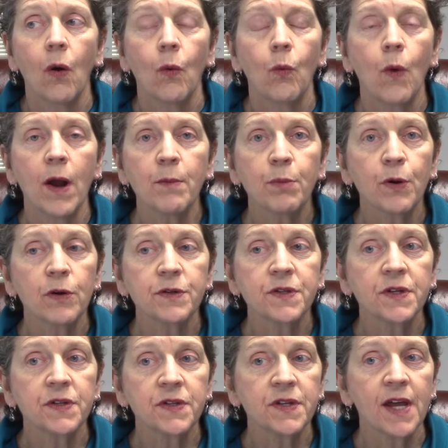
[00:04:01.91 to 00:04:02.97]
One
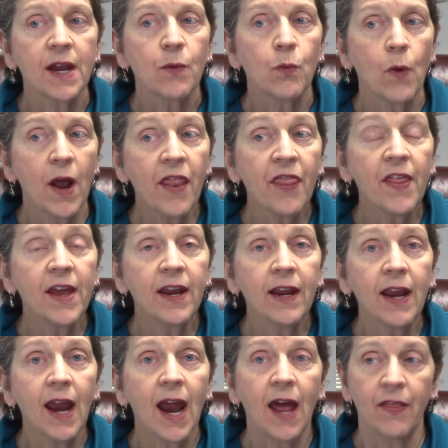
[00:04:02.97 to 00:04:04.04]
person said one thing
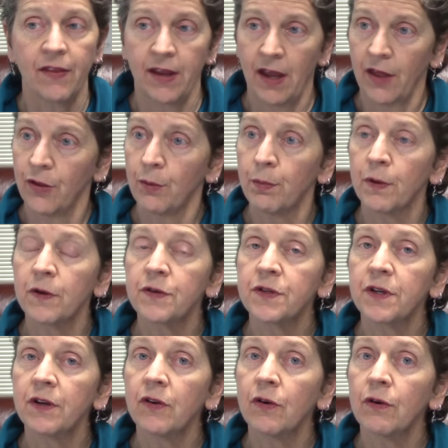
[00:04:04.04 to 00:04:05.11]
and the other
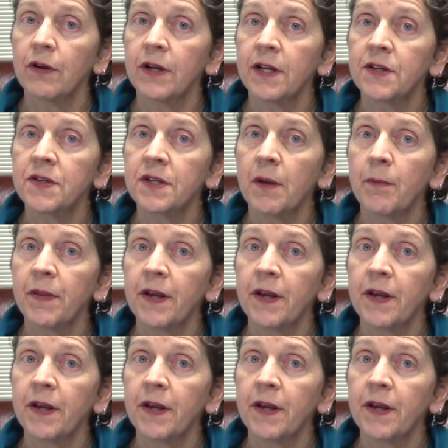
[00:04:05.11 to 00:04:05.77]
person heard it as something